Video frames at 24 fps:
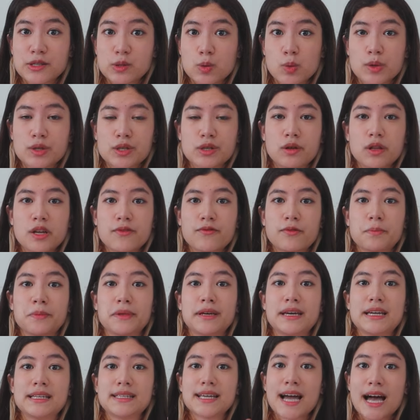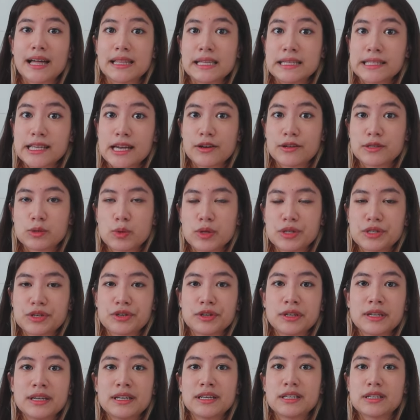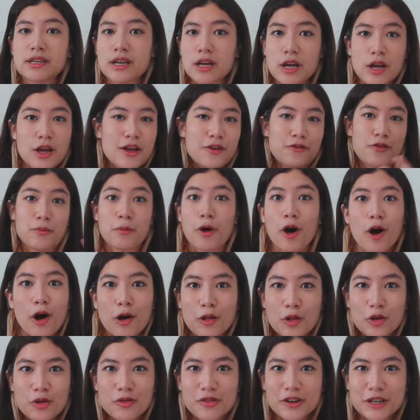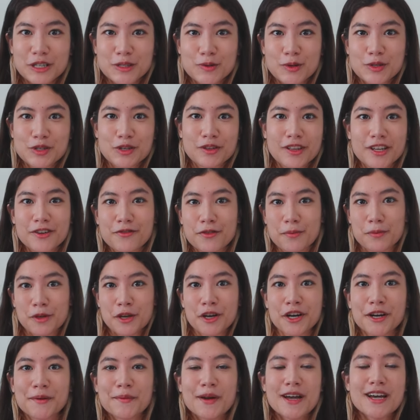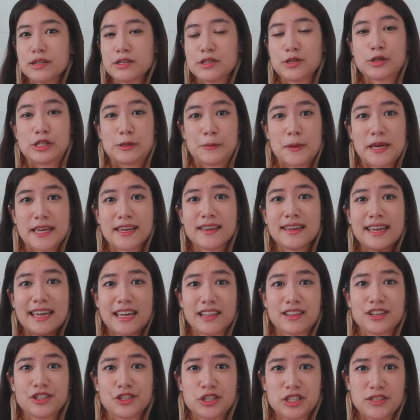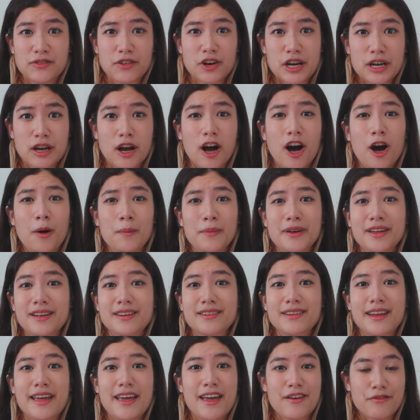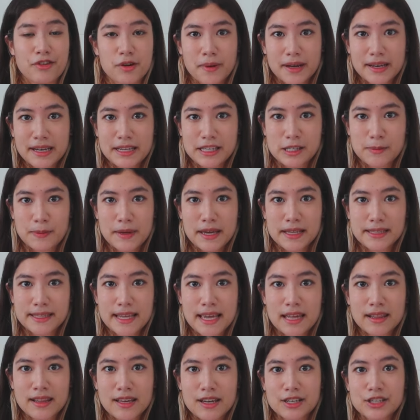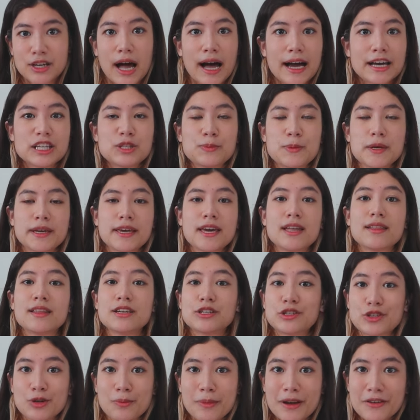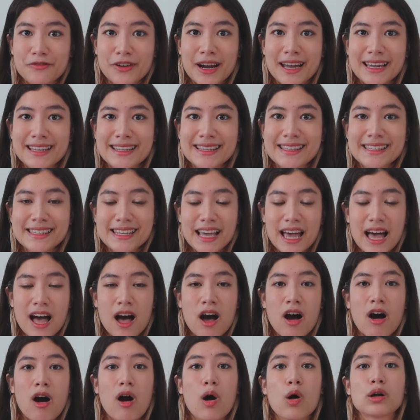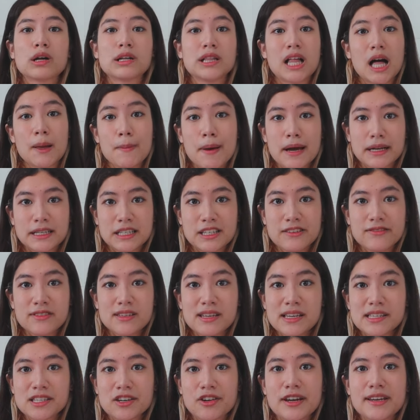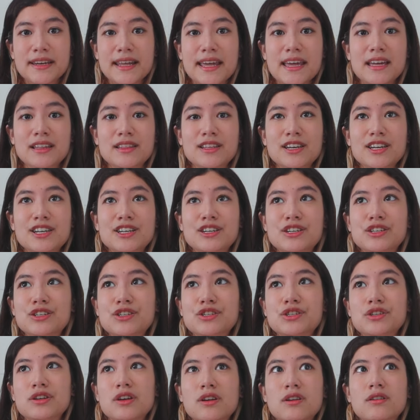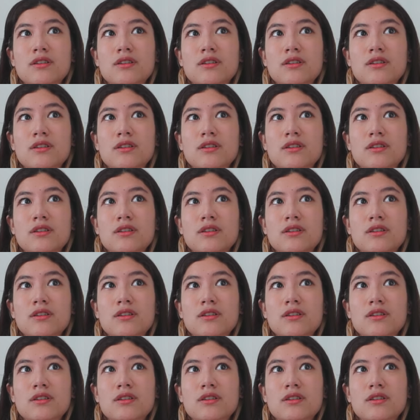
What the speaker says: Switzerland, from the Italian side of Switzerland, from all over Switzerland, from Europe. So speaking English is very common. Everybody speaks English. I speak English to my friends. All club activities are in English.